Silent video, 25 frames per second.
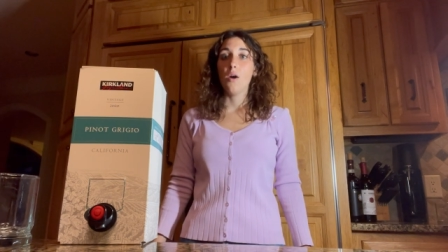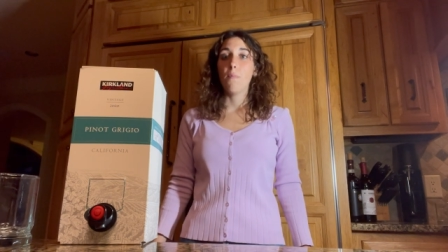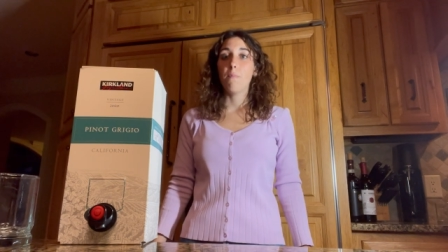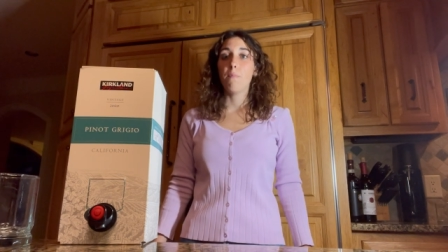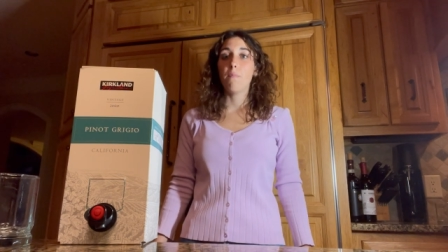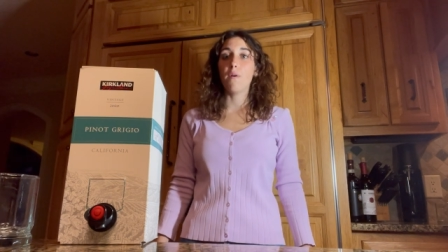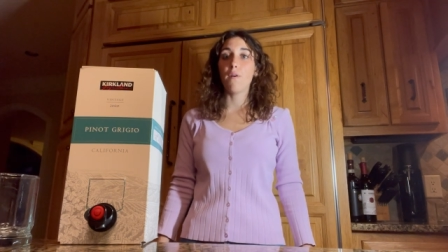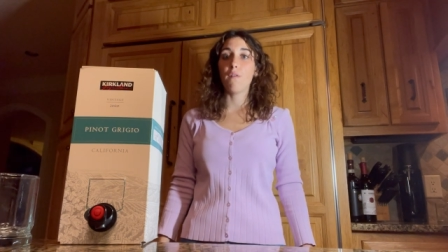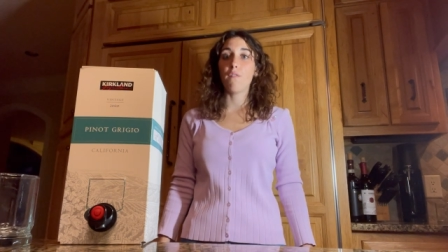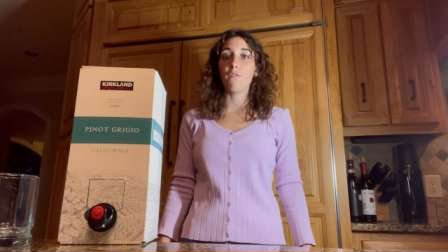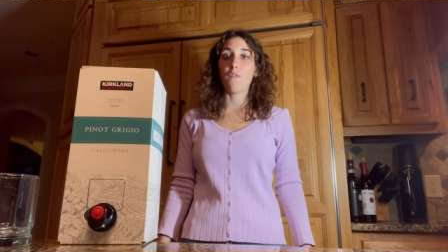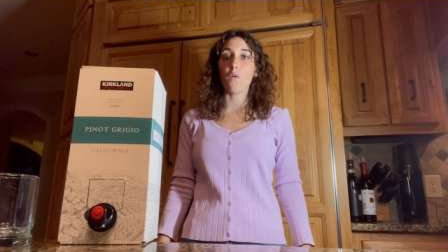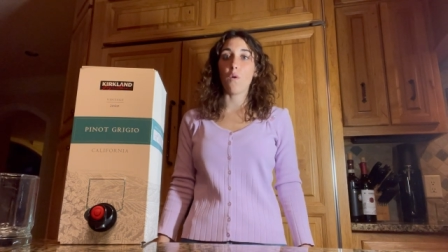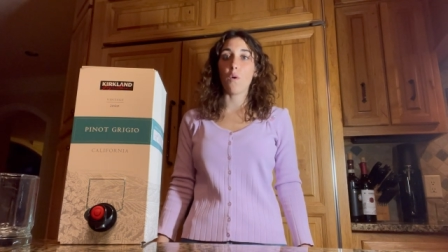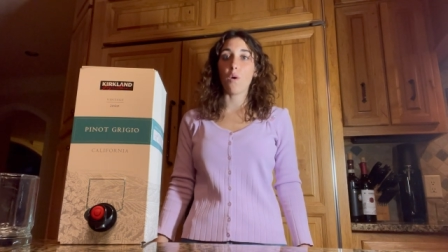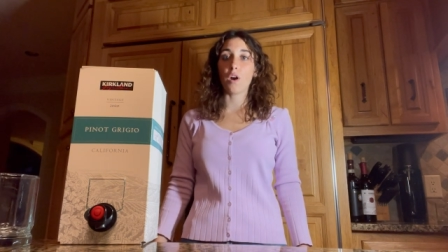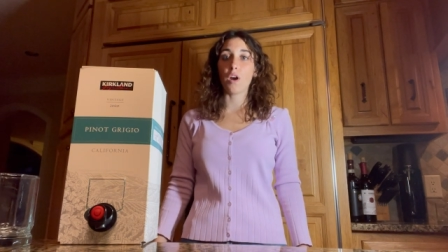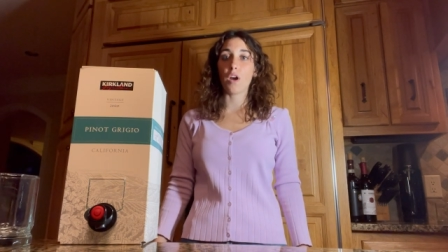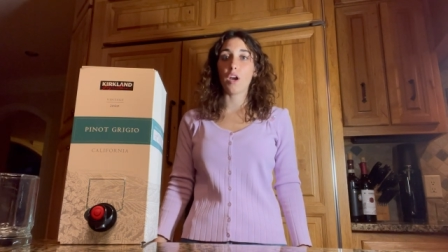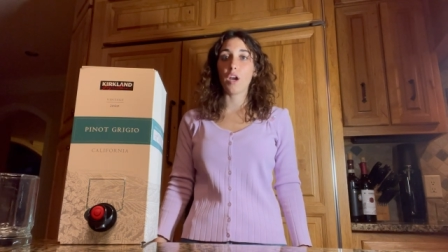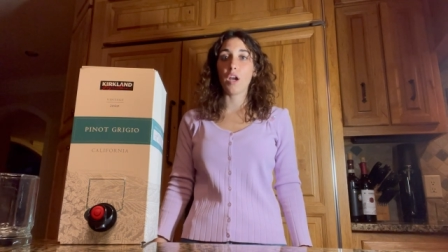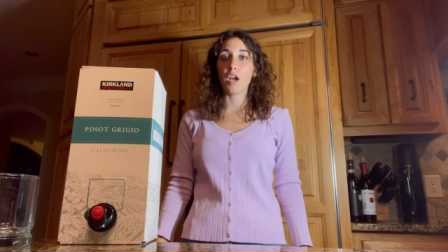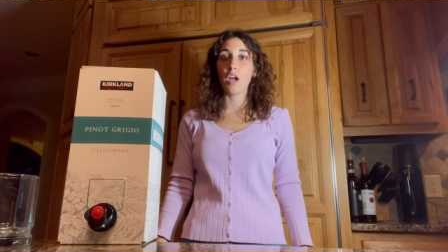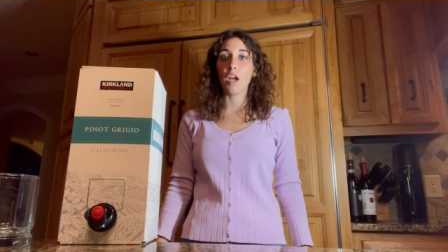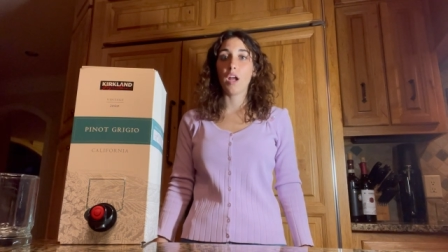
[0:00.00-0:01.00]

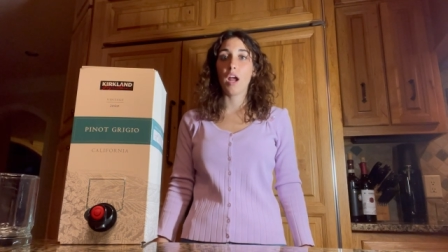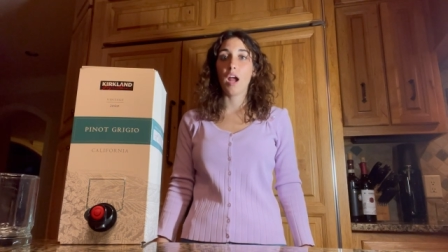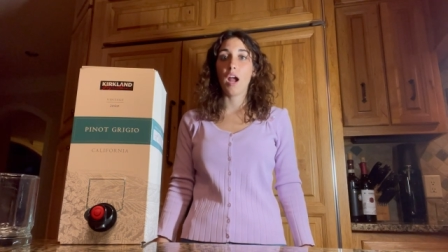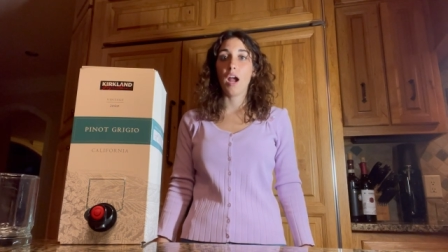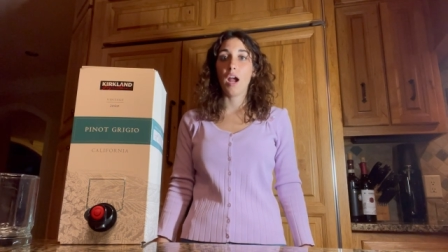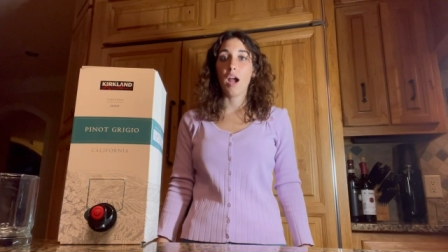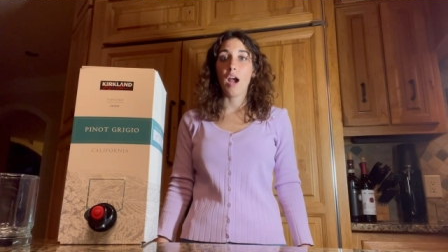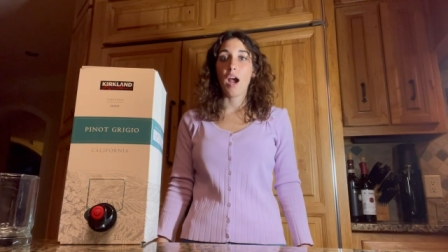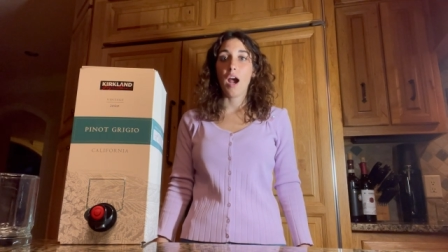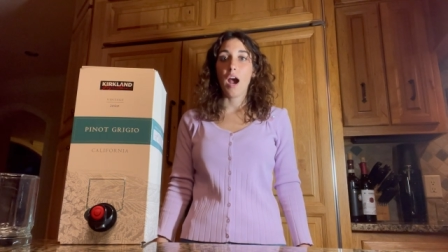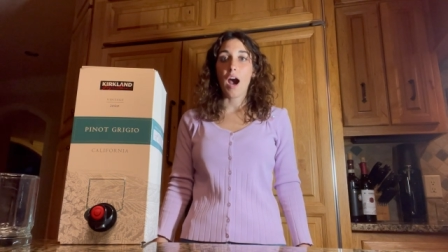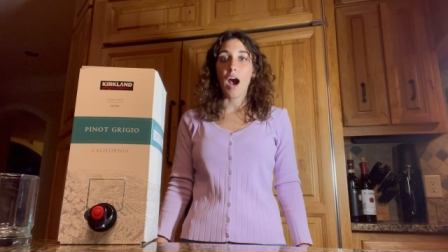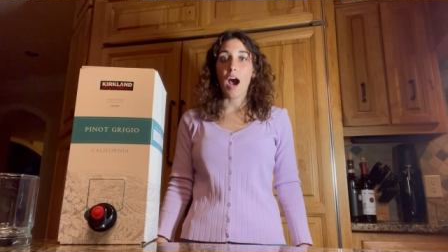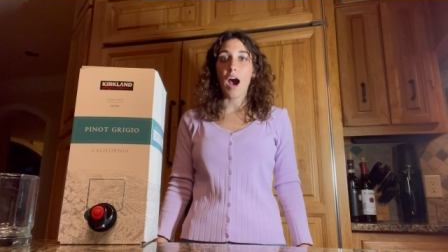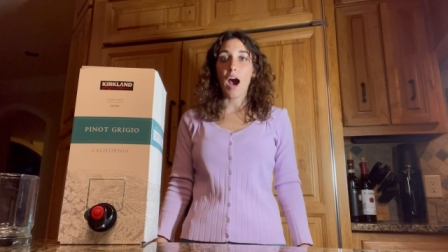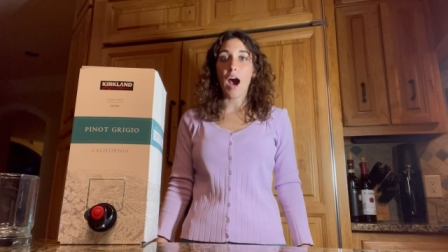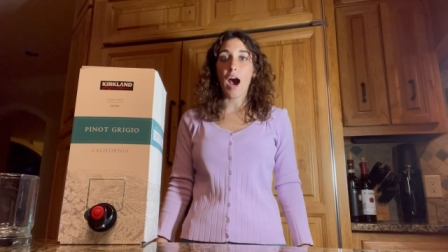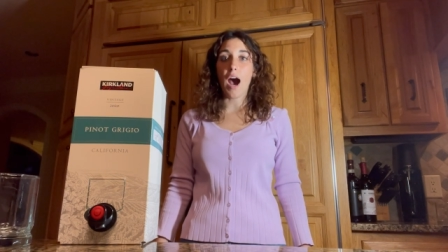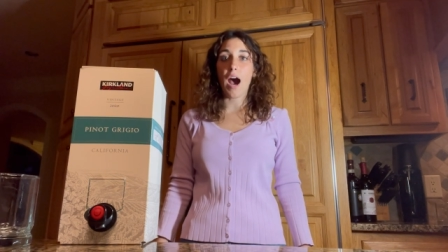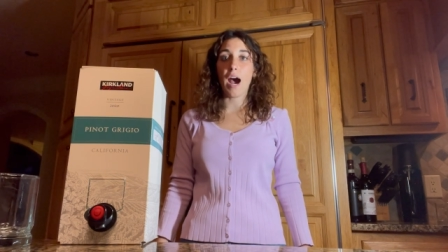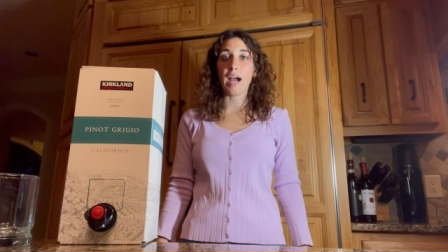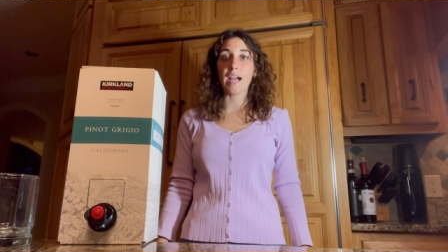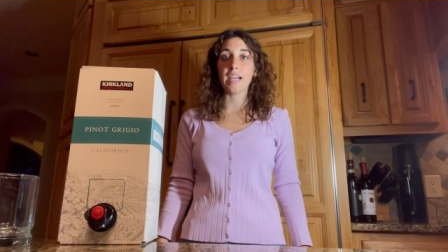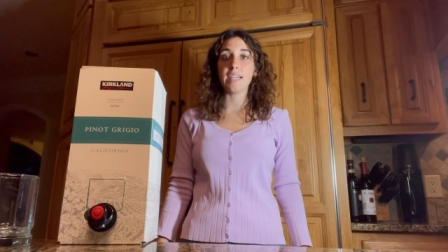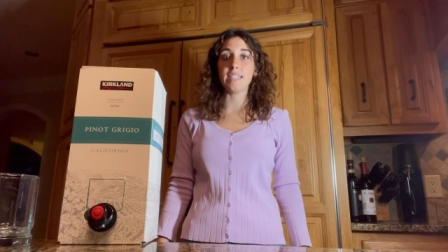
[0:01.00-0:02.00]
Before
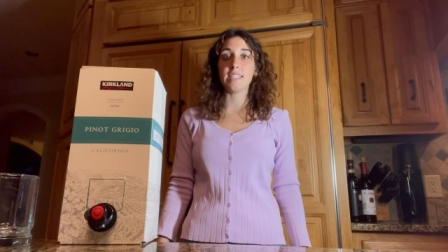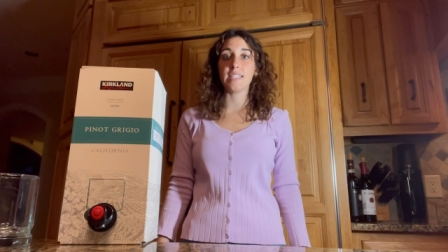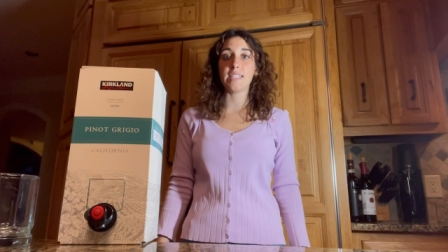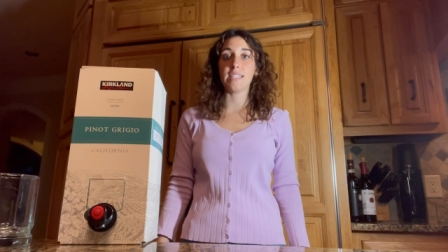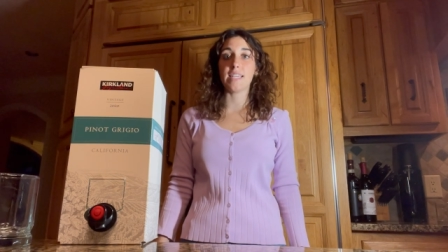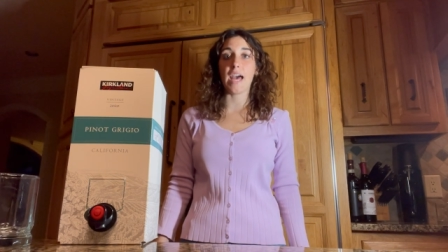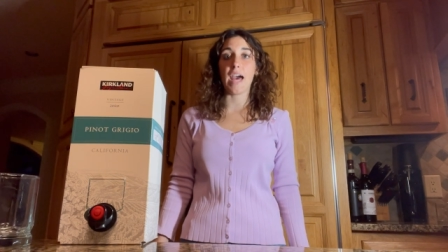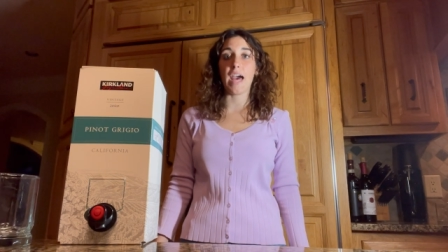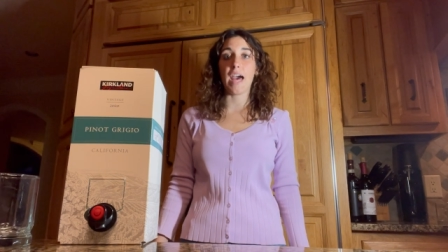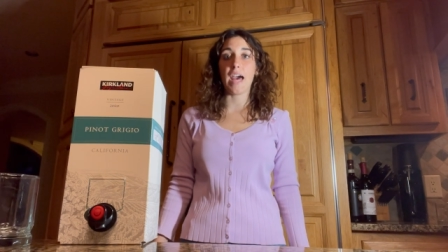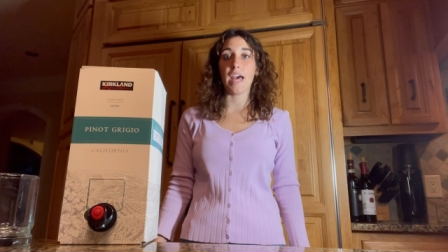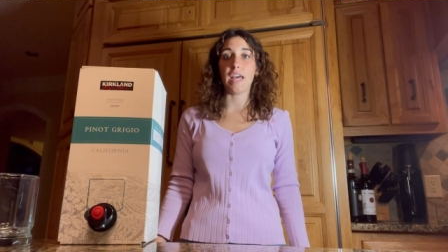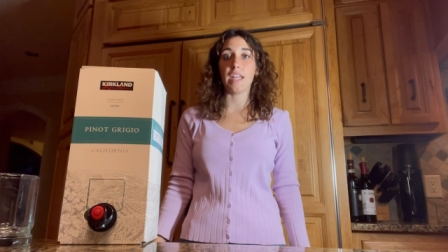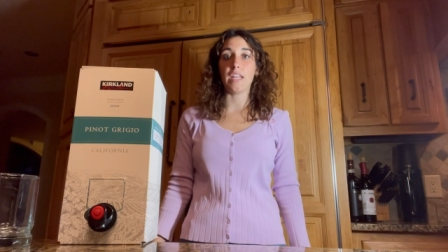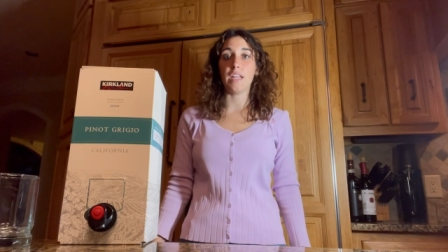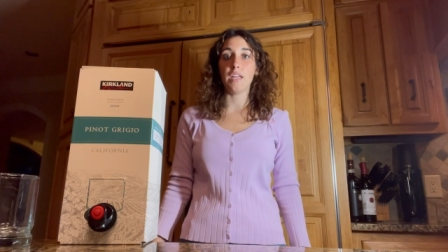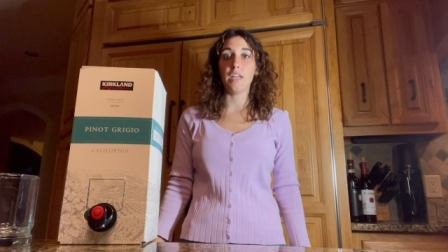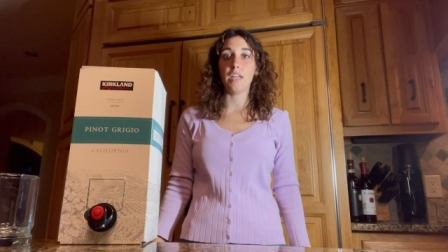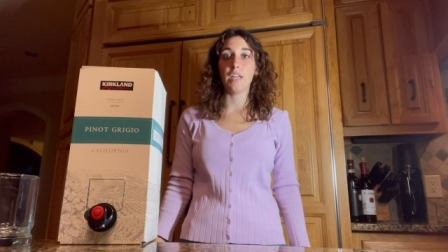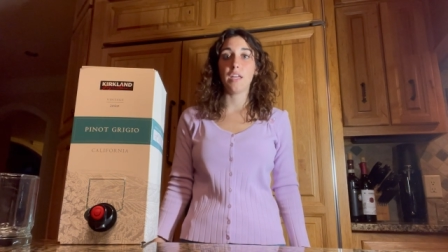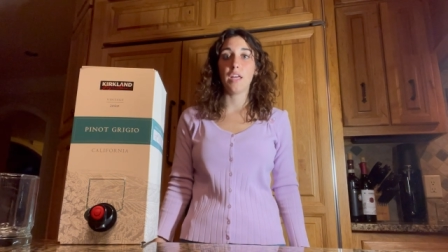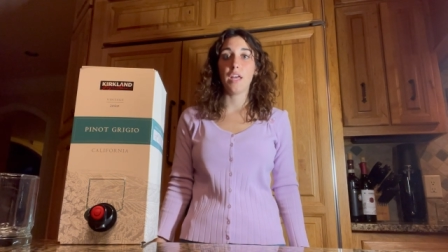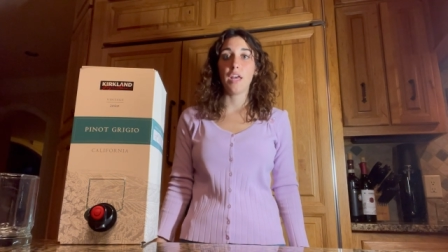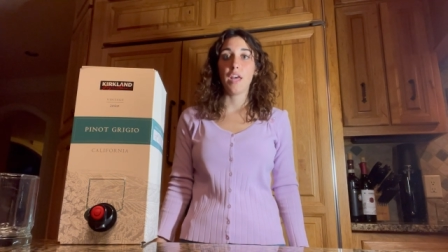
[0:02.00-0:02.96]
I said